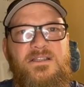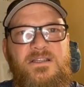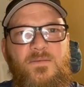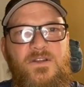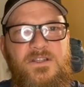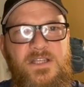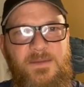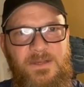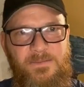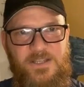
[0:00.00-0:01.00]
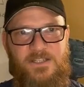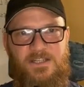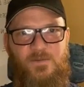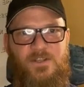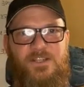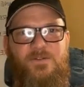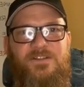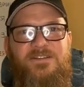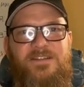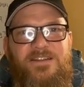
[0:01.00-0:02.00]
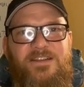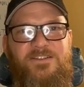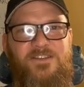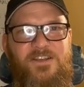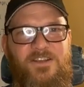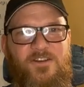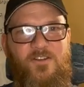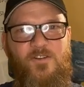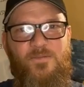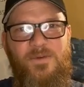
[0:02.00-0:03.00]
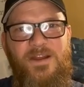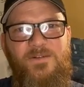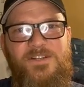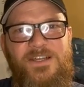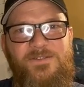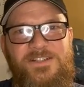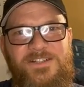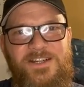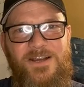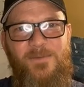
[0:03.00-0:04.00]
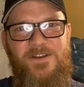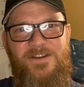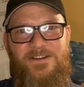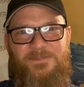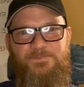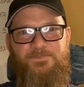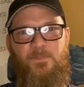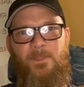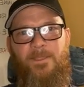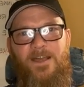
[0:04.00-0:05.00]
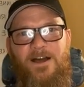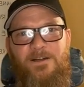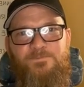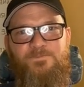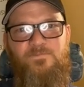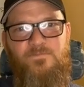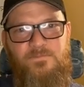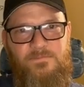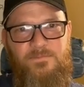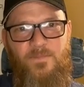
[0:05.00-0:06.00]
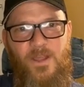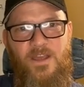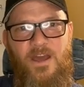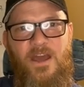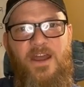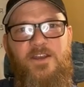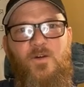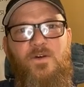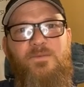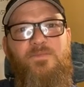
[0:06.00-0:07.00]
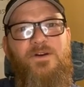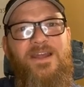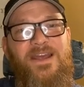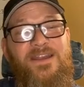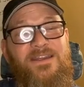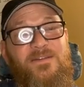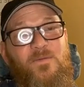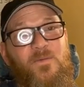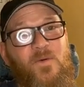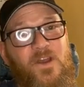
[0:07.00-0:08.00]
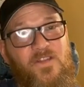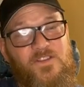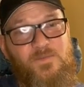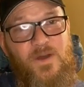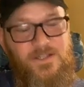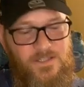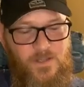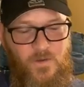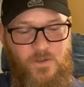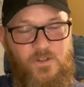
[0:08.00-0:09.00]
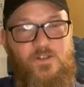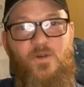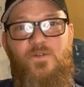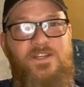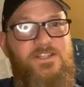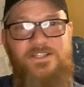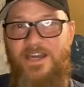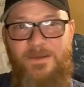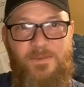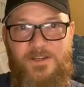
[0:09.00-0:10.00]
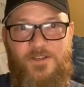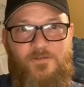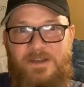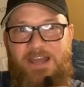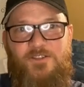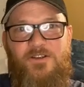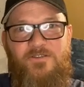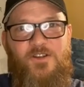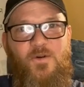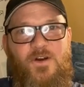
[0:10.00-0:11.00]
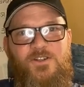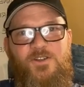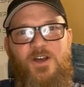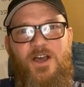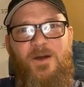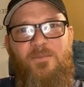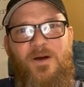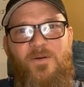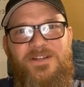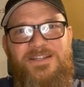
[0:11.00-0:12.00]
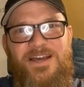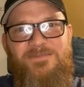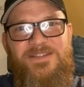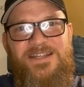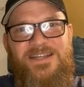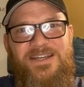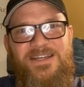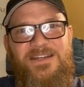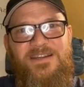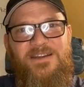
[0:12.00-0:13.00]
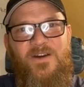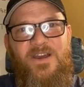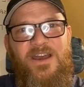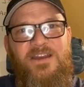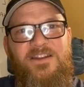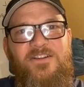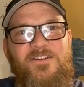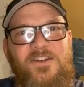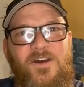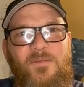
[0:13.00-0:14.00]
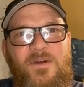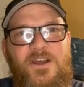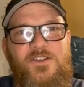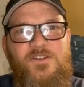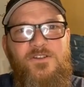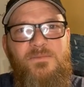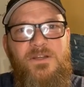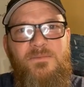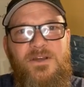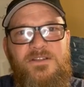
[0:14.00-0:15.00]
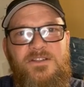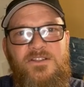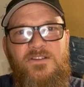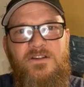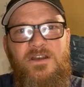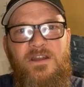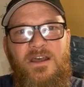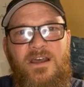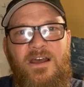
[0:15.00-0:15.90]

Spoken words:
Someone is sending me a message. I wish they would. It's in the group, but I wish they would come on here. And I don't want to put anyone on the spot, so you don't need to type and don't answer if you don't want to. But what time is it? Okay, I can hear you now, but I should minimize the screen.